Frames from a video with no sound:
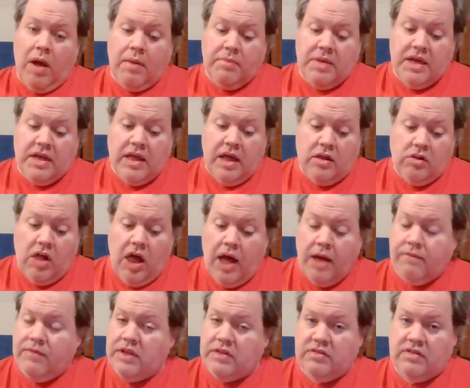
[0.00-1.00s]
I mean, a
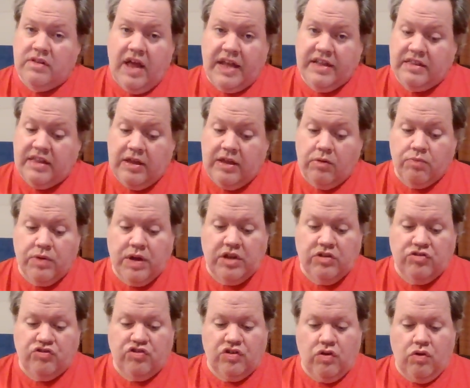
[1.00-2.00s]
lot of us like the
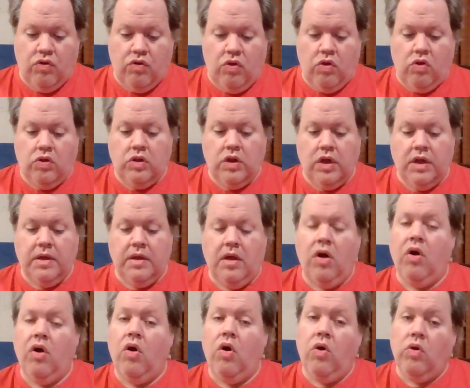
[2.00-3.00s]
original
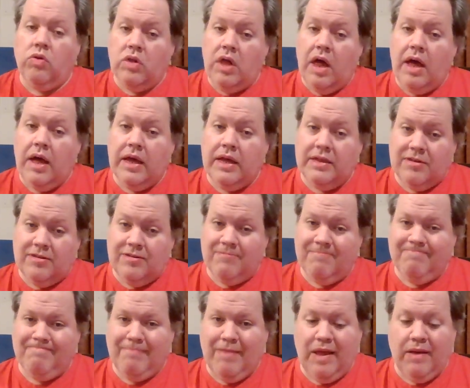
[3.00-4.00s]
a whole lot
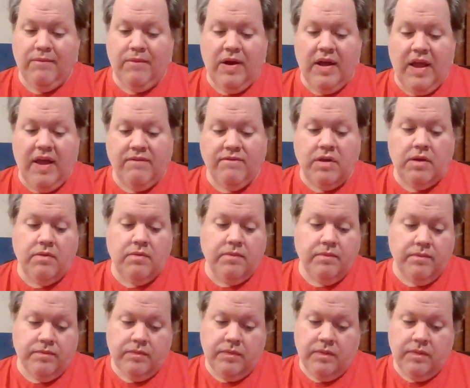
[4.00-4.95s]
and what have you.